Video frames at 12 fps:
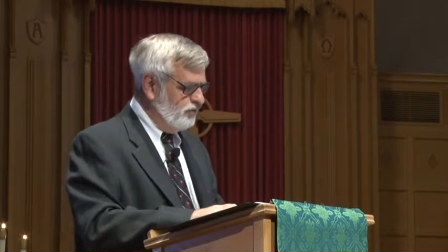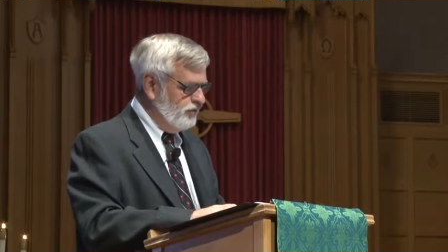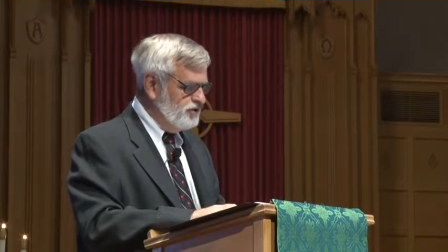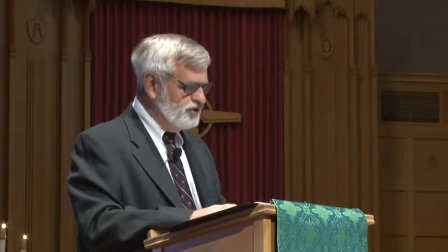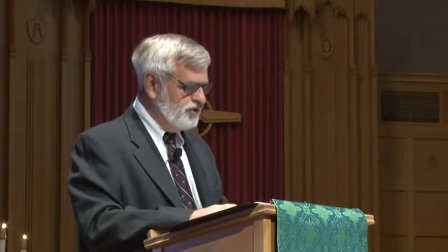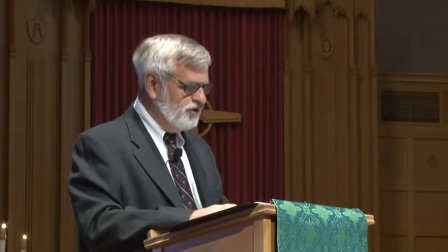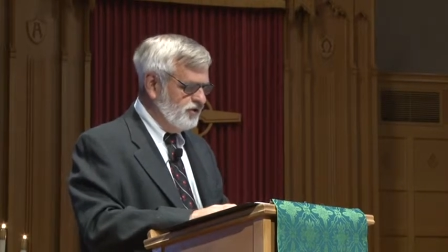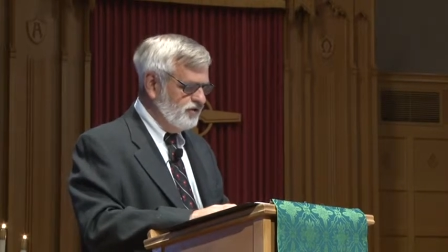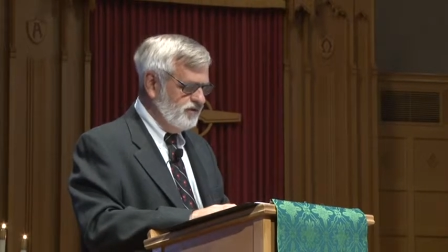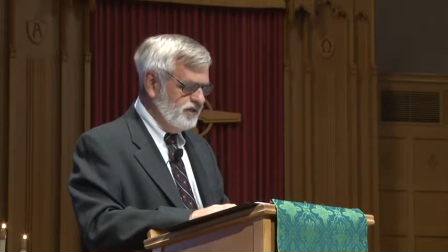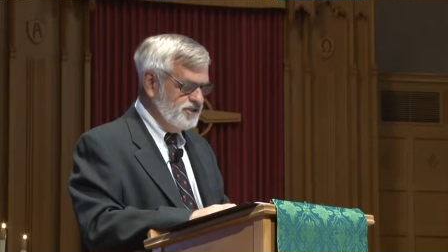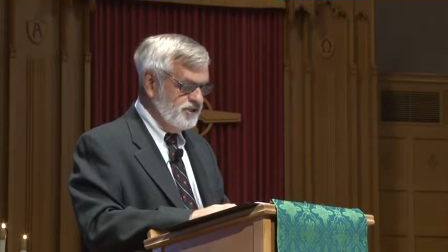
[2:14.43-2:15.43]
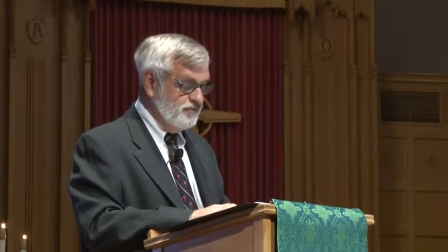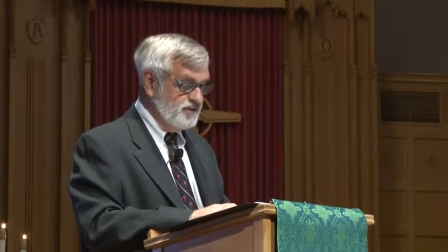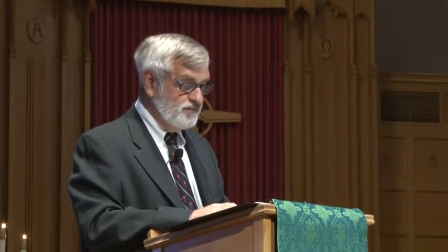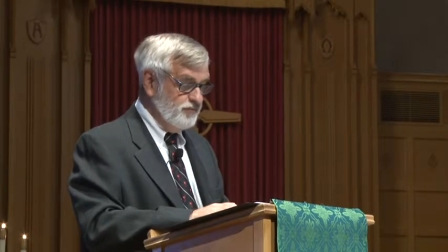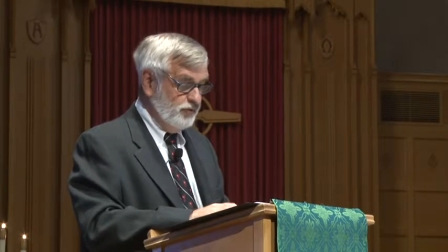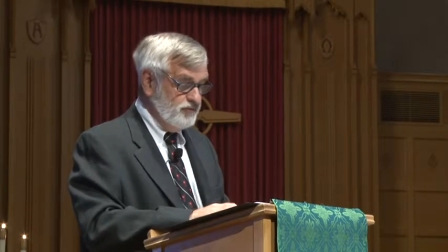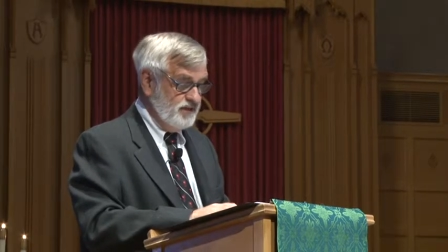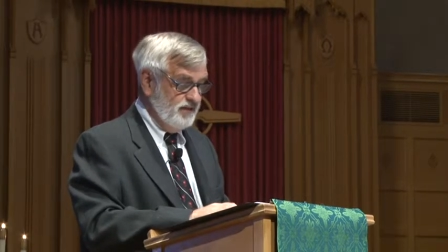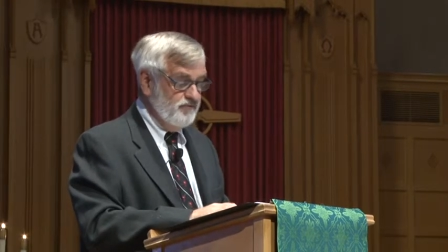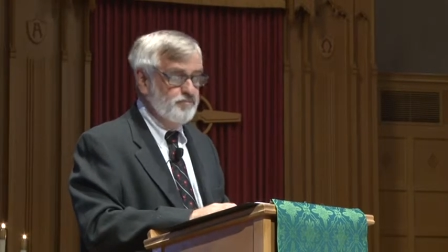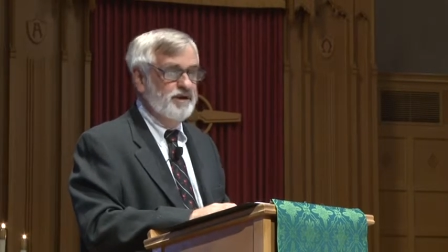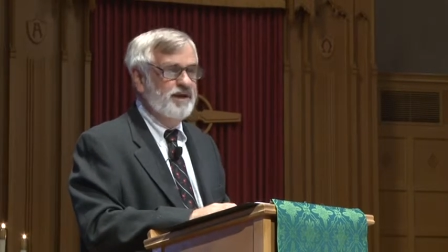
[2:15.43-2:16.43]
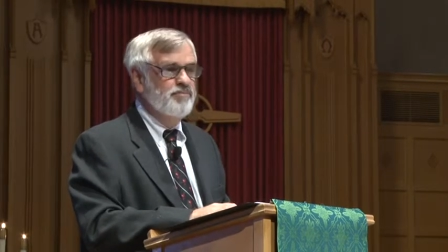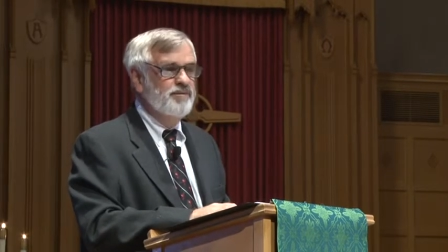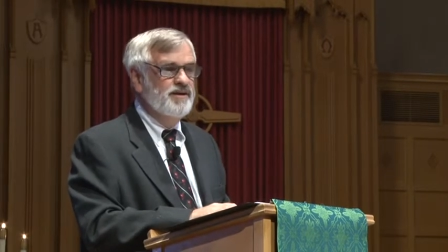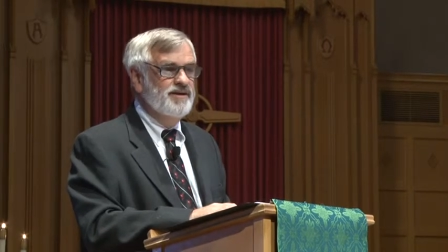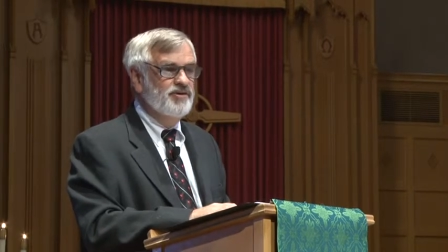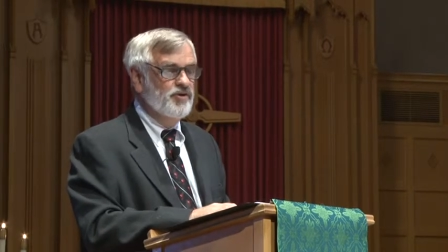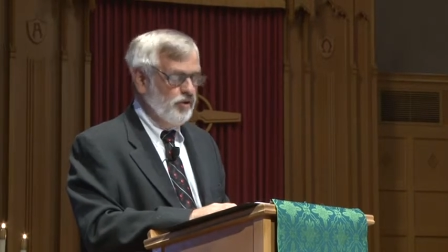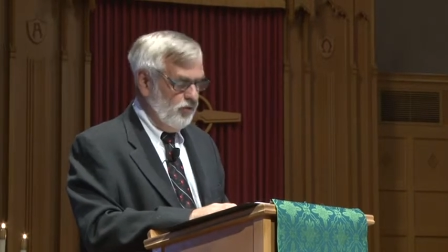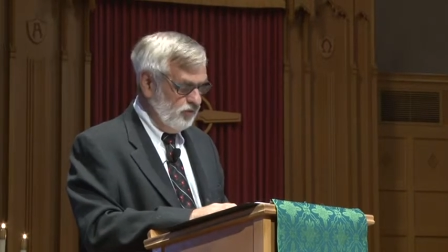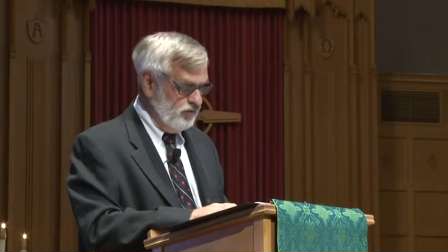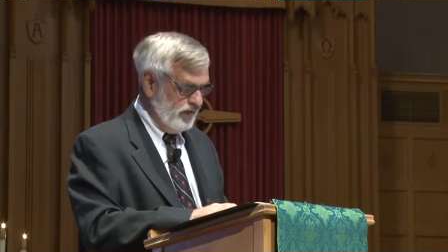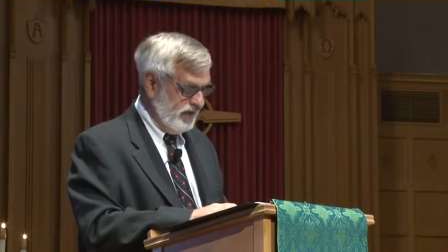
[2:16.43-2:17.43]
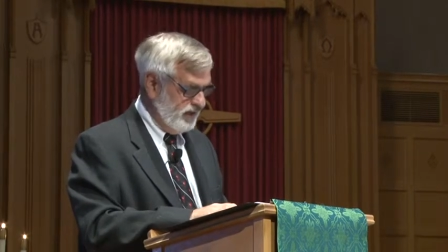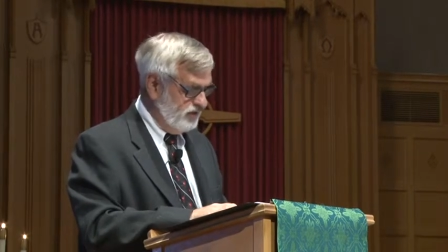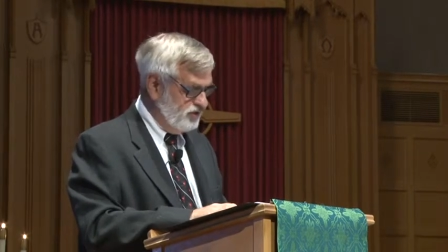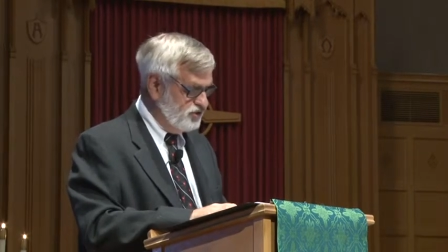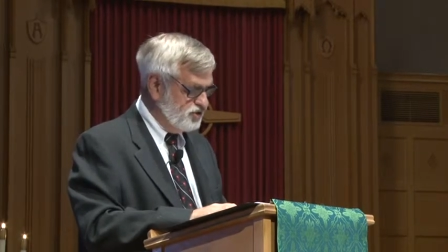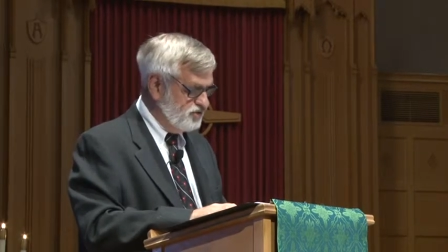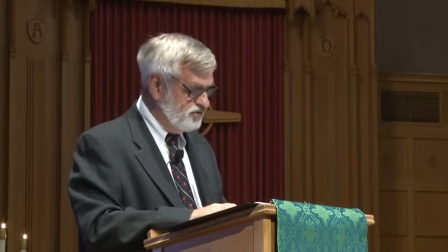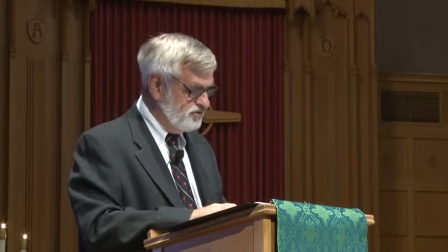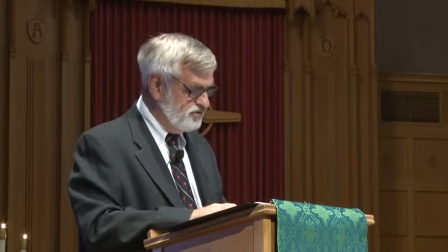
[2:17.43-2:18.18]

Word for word: when she heard that she was supposed to have a baby in her old age.